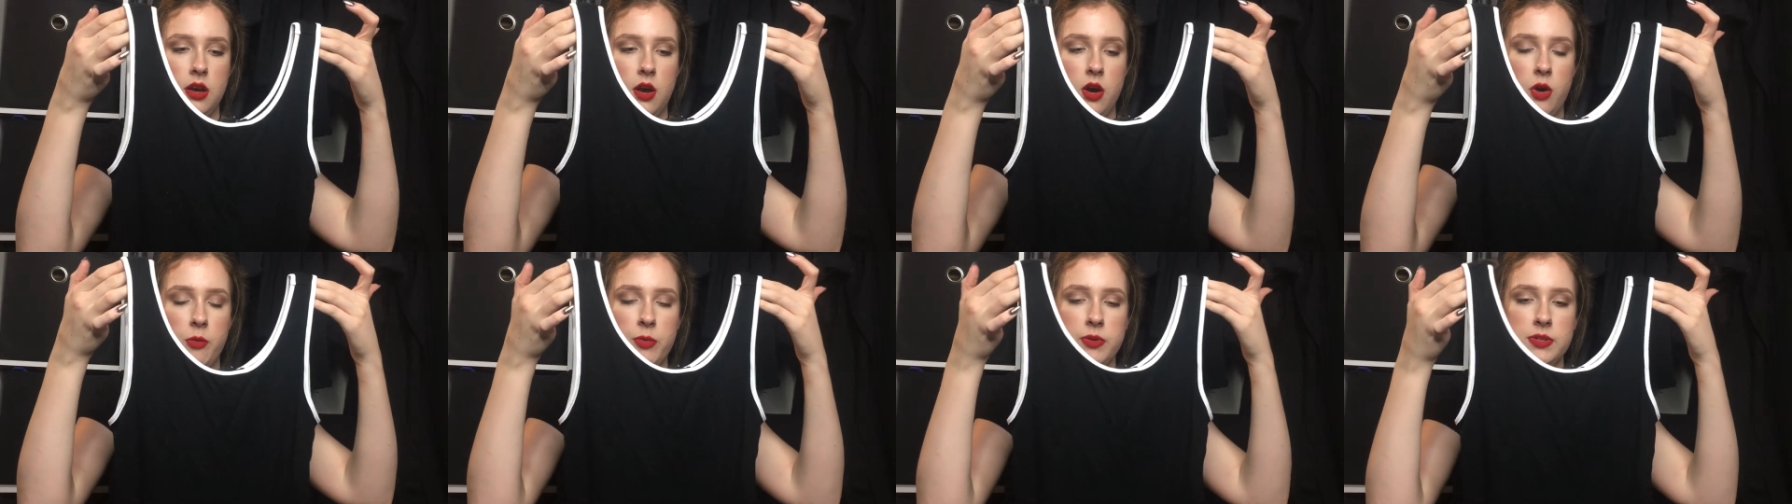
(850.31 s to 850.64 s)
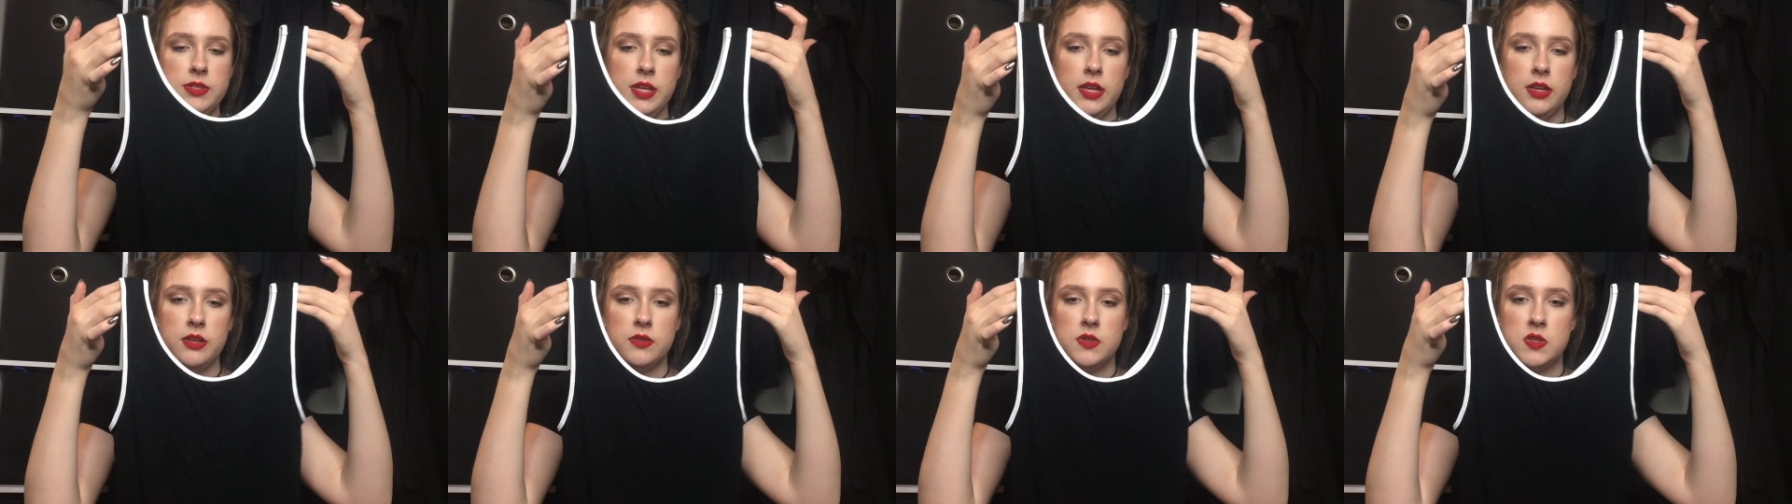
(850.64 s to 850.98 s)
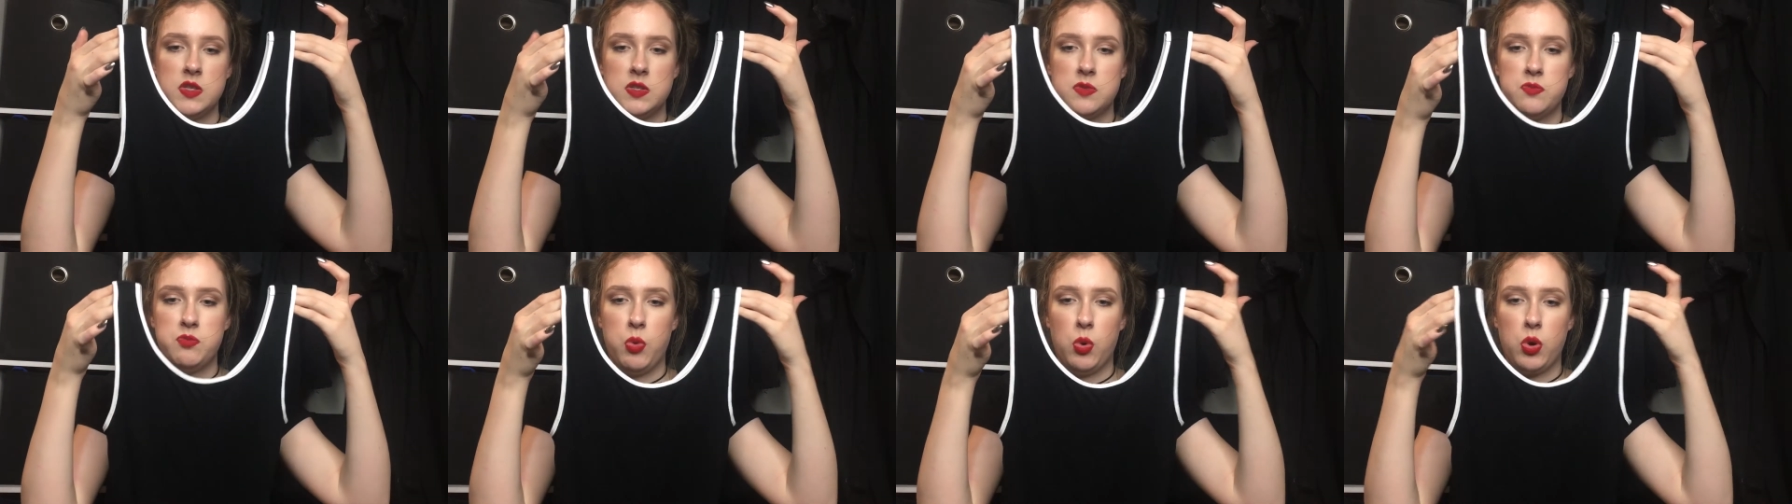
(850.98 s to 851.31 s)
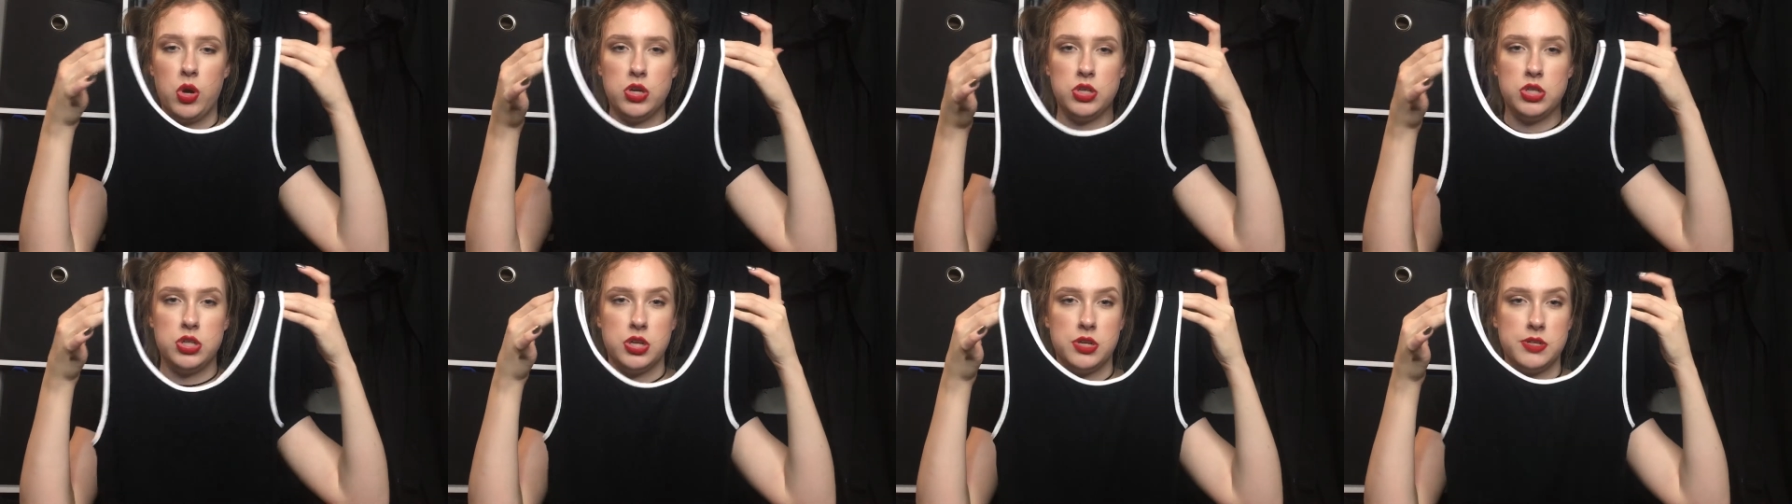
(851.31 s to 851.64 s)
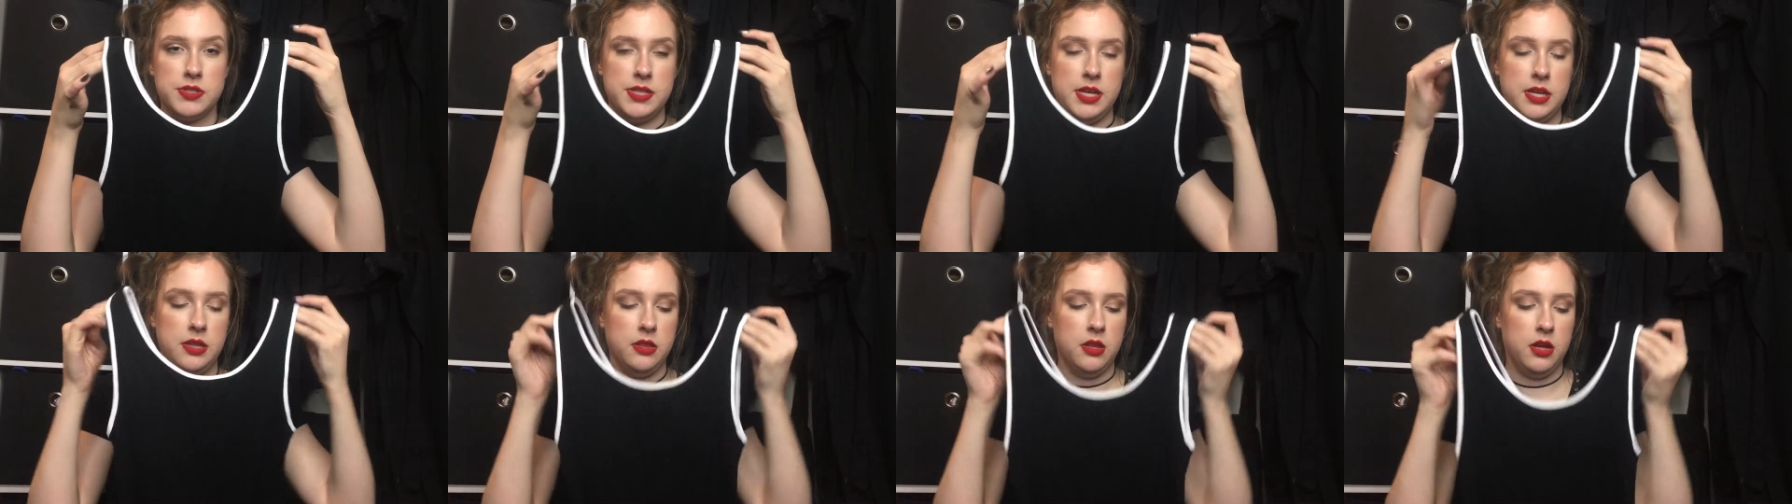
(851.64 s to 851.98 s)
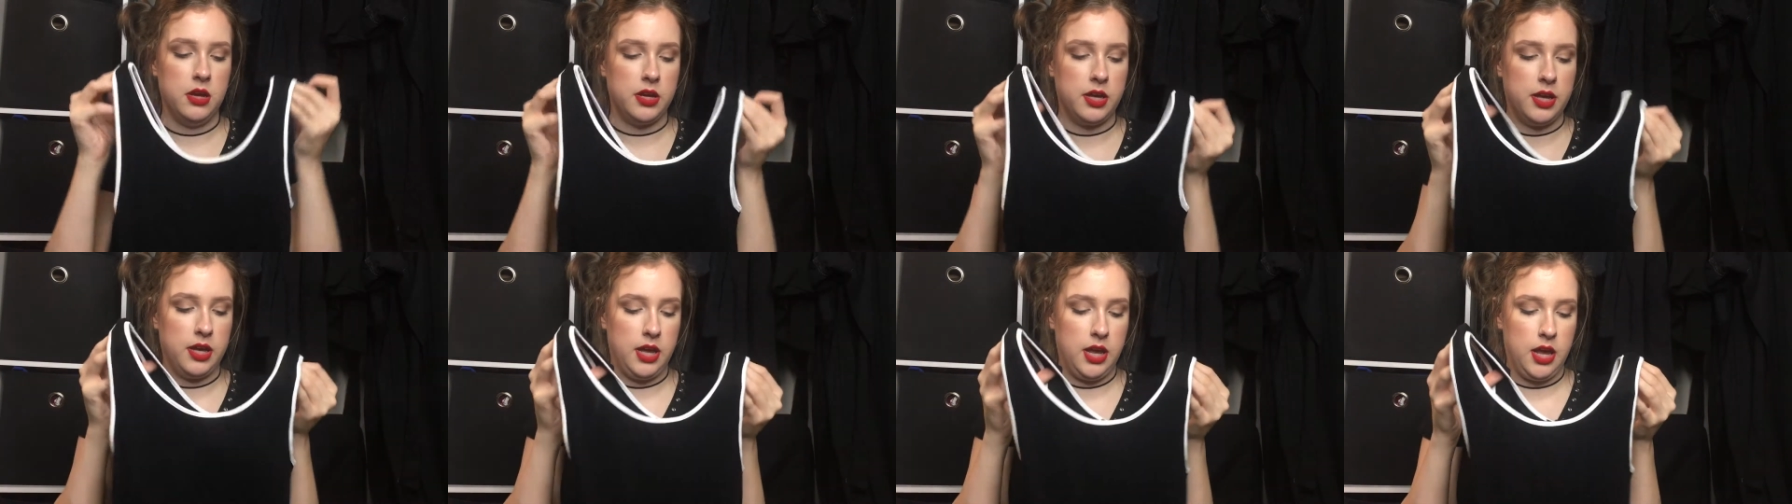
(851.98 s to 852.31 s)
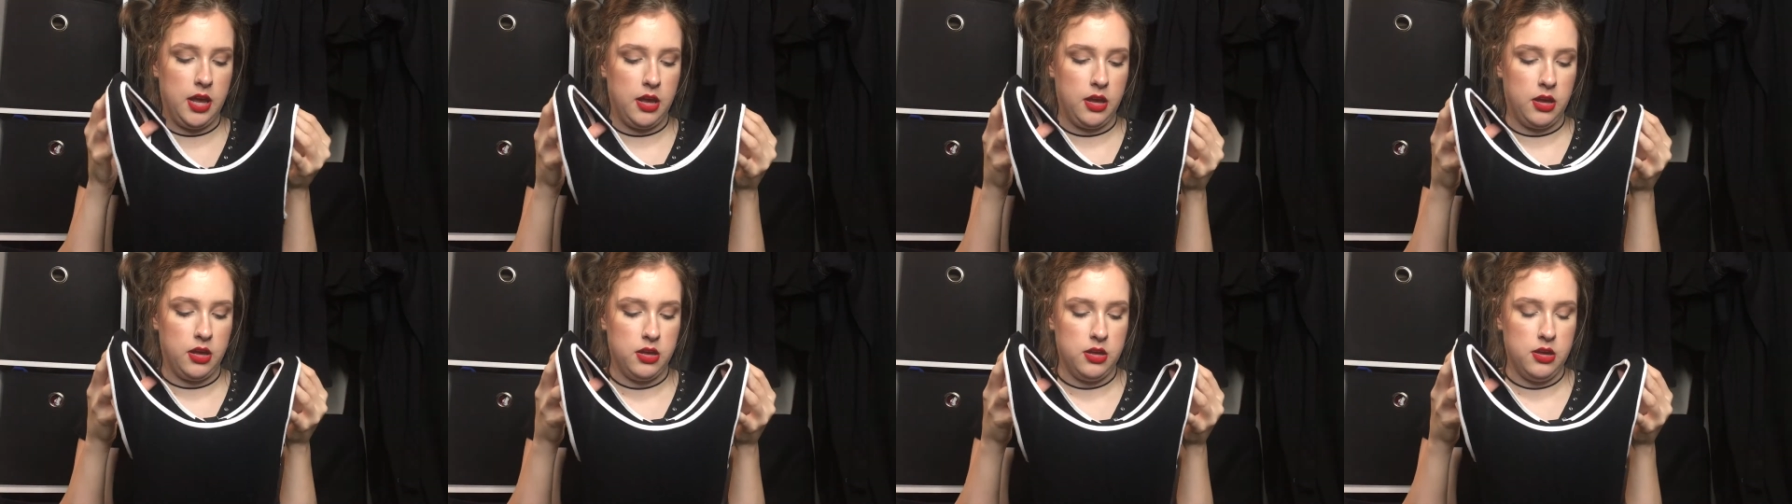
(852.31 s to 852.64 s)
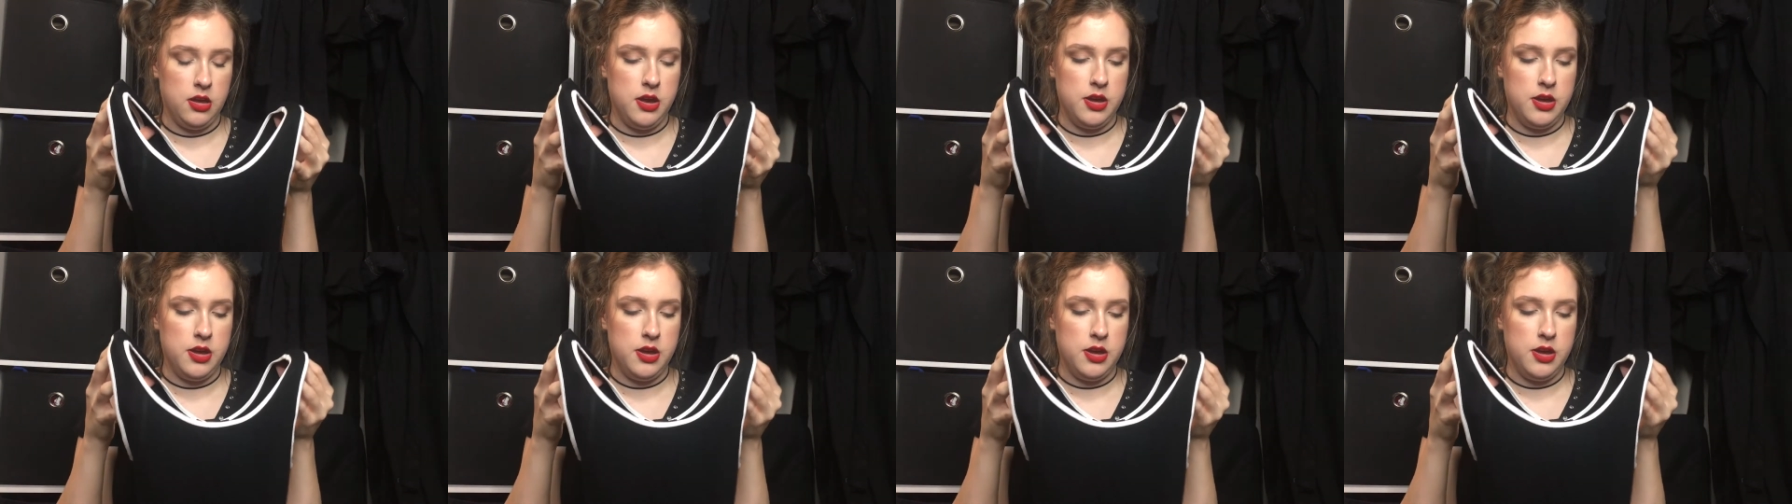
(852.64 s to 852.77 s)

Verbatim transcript: almost like sport jersey looking.